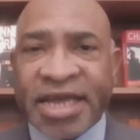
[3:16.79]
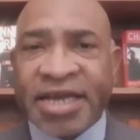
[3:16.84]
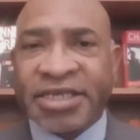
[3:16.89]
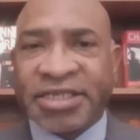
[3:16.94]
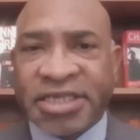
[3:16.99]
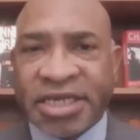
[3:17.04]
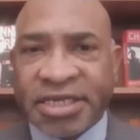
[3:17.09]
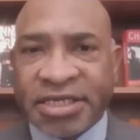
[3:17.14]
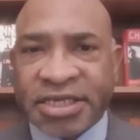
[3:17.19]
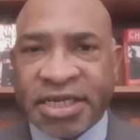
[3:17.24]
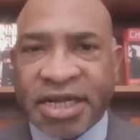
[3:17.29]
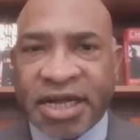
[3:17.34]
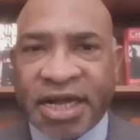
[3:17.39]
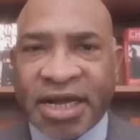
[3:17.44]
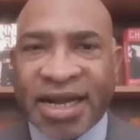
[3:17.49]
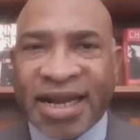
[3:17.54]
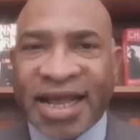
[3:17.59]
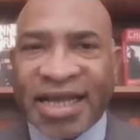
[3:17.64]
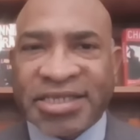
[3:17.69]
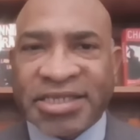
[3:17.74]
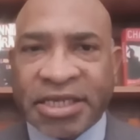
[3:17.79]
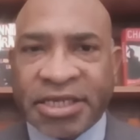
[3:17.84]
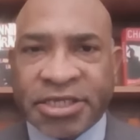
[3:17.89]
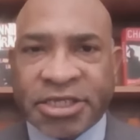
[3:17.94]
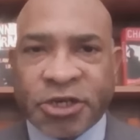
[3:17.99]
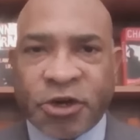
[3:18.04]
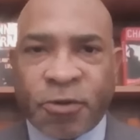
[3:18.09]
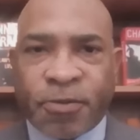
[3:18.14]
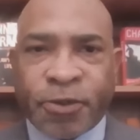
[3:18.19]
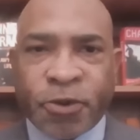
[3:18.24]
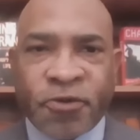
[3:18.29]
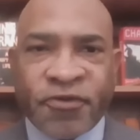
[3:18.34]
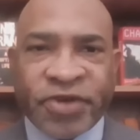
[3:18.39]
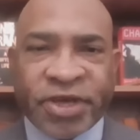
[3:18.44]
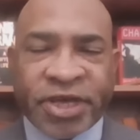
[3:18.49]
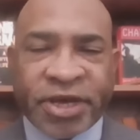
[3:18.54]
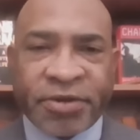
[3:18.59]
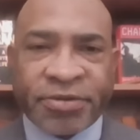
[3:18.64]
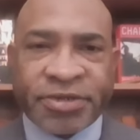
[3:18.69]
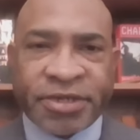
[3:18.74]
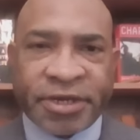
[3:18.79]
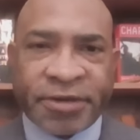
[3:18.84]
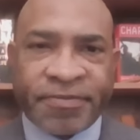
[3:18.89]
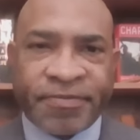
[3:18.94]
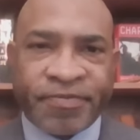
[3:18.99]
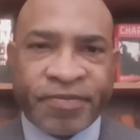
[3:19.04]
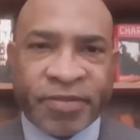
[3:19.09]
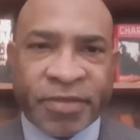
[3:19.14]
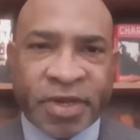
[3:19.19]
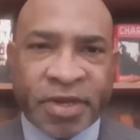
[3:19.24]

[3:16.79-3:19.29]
innocent unless and until proven guilty.